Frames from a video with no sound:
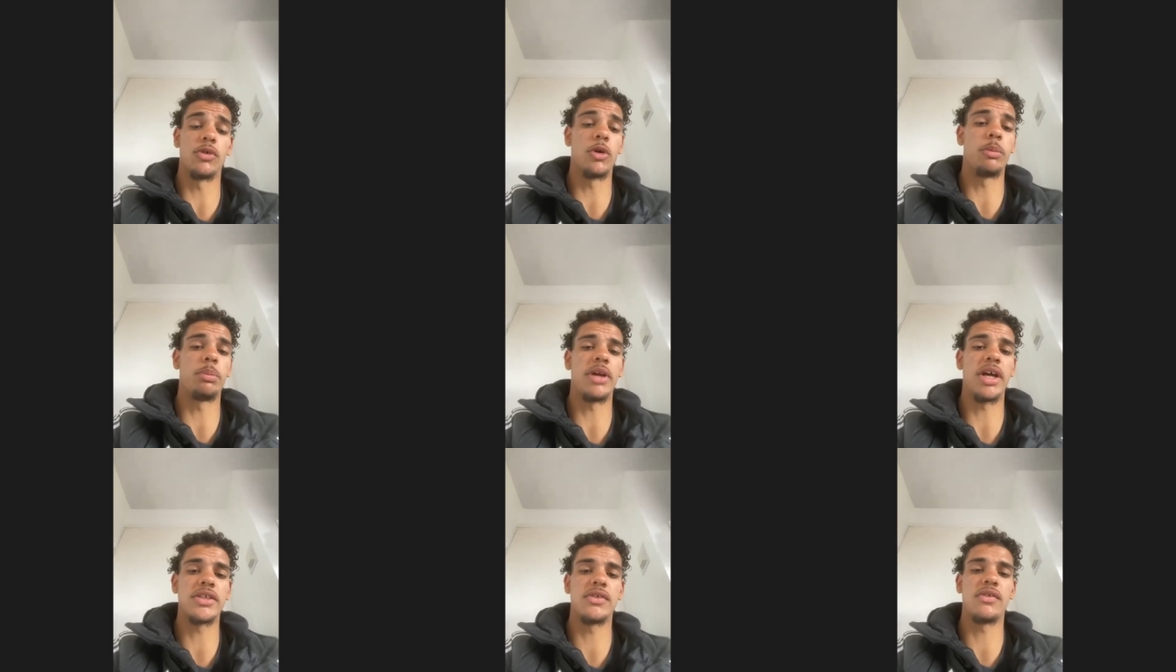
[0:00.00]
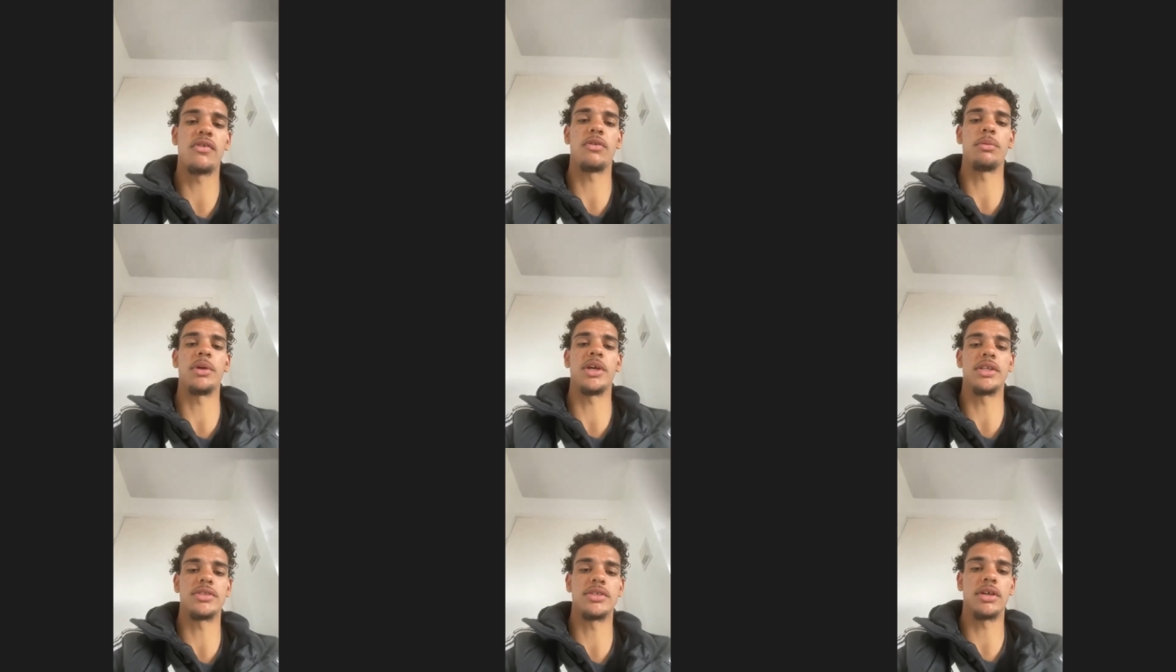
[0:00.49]
a real blessing for
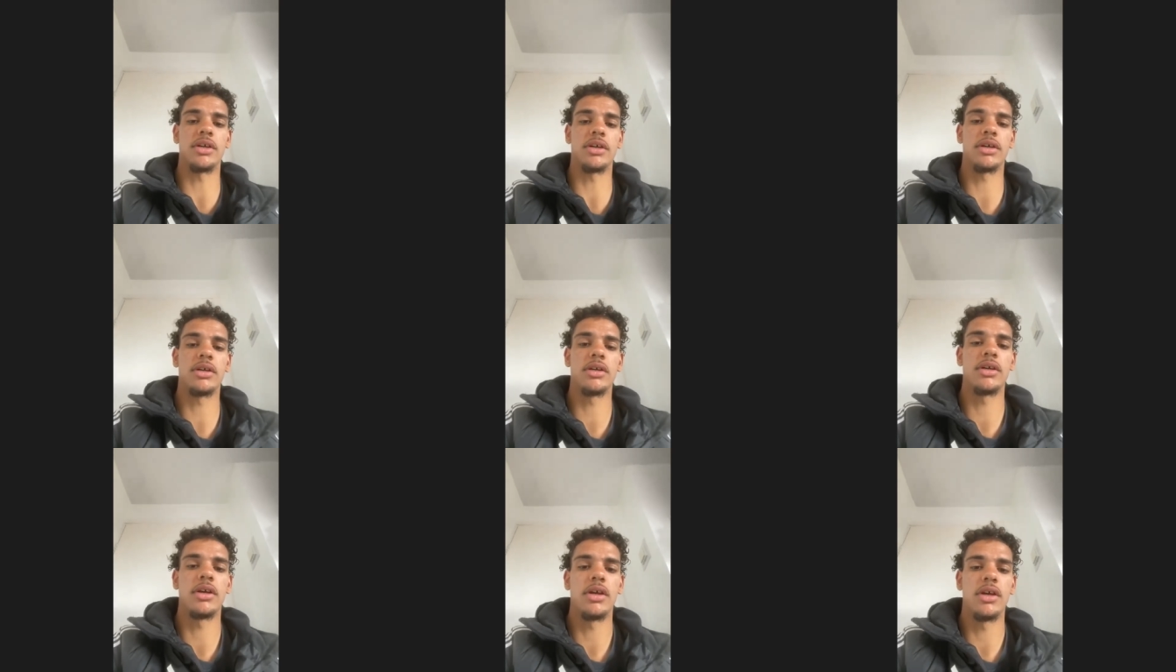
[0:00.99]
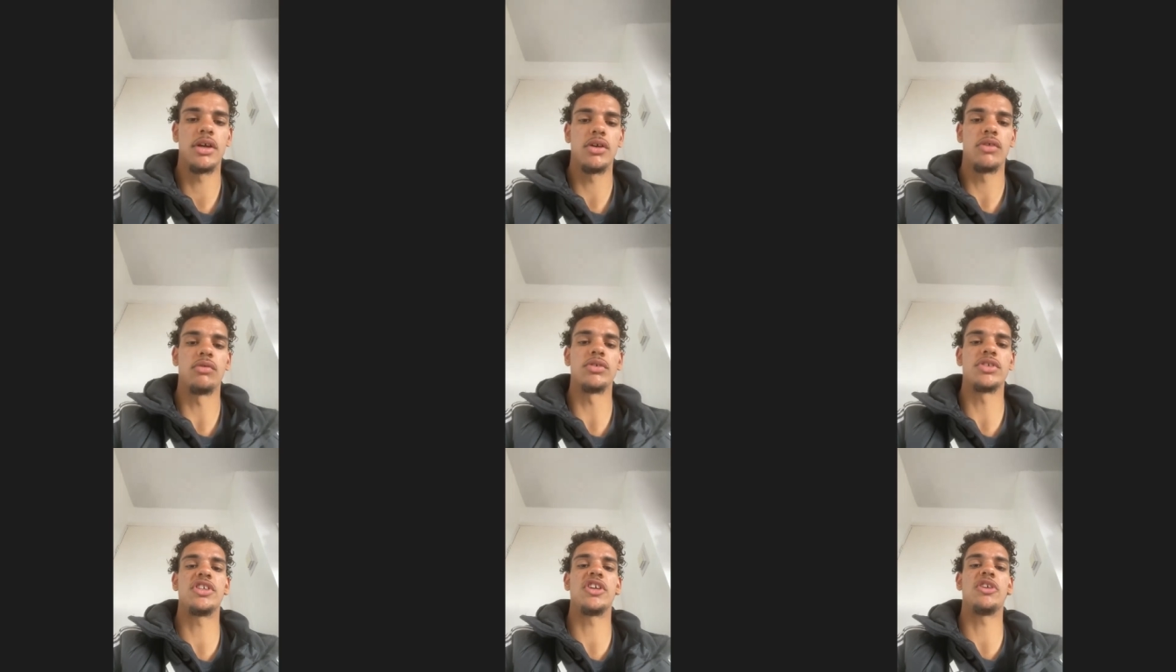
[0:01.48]
me to
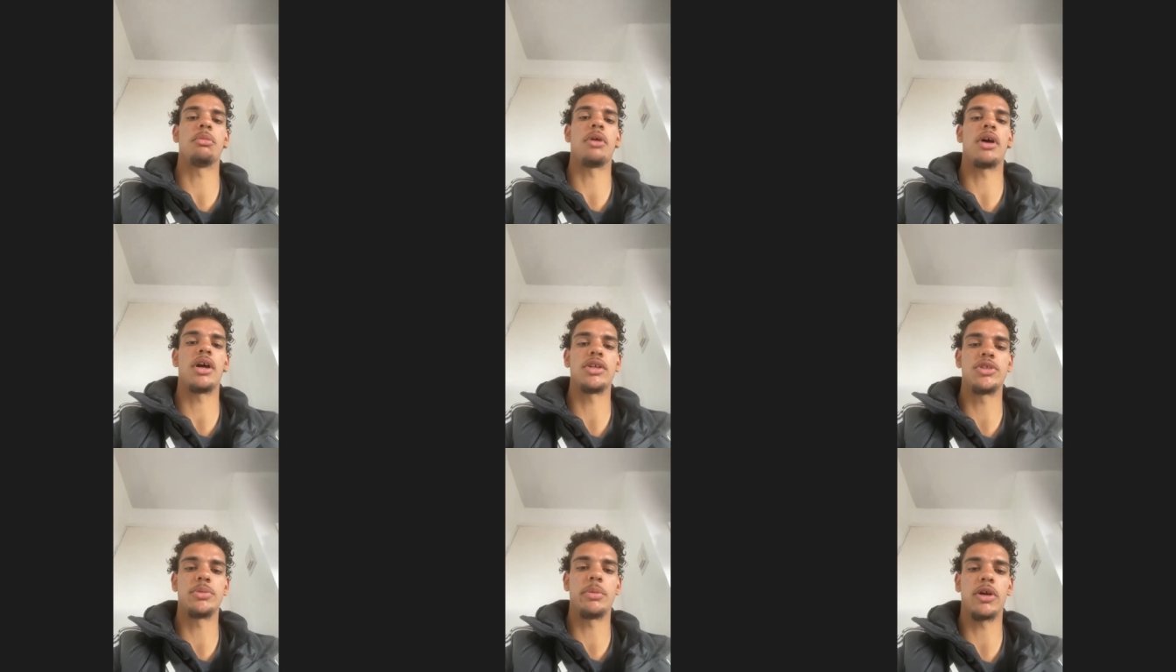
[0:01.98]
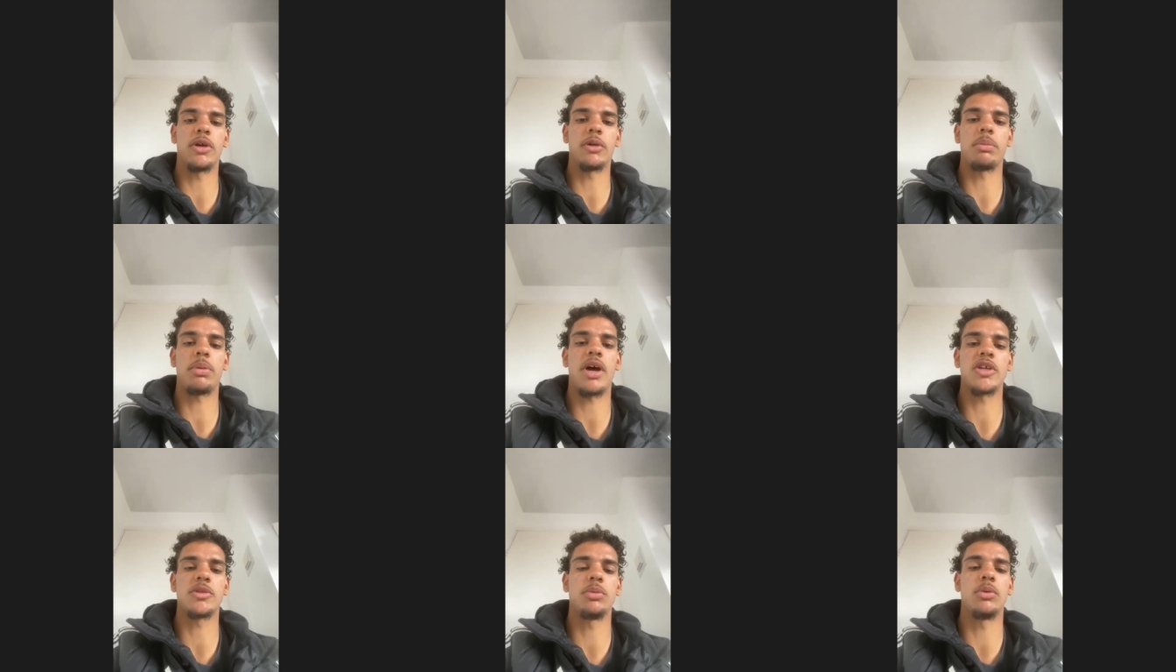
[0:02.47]
receive my Jamaican
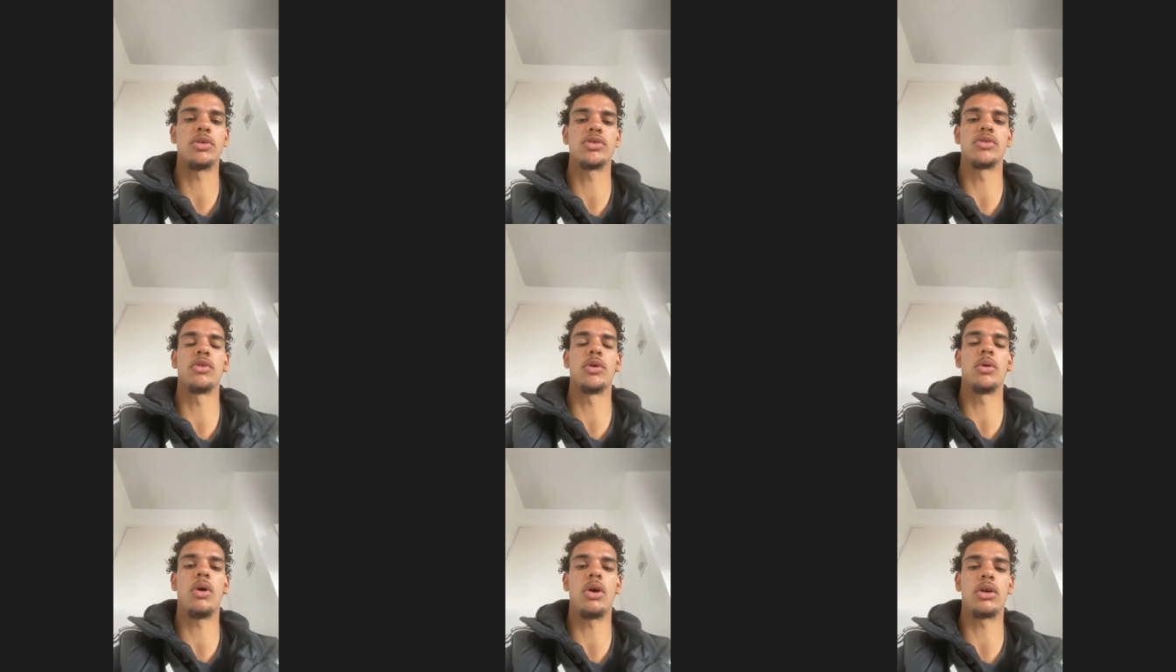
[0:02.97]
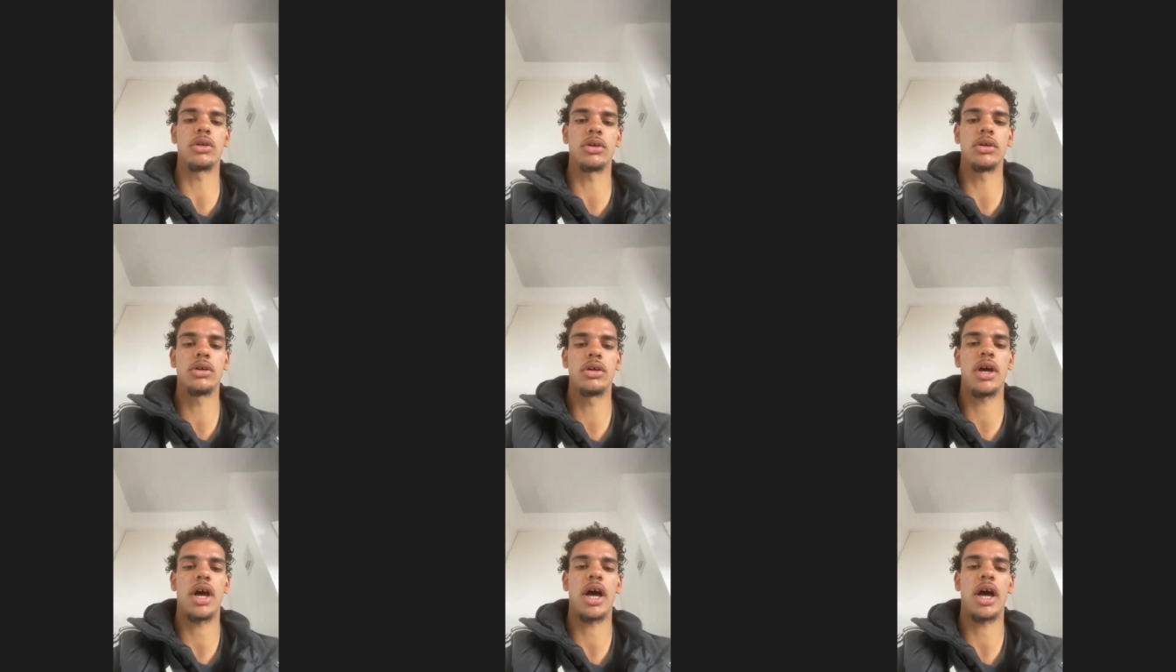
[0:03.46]
passport it's a real honor